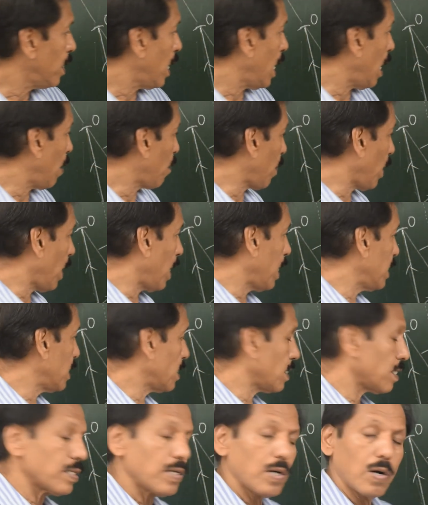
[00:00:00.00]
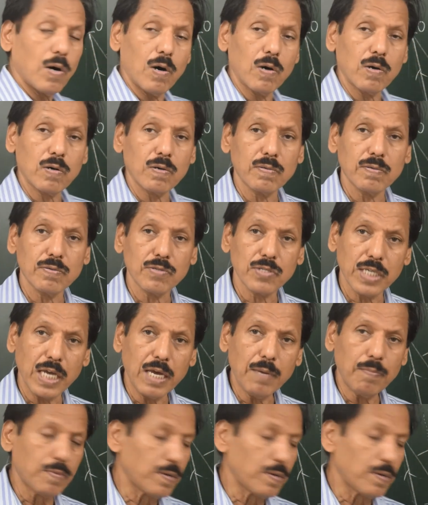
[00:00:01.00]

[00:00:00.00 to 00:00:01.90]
applies, or same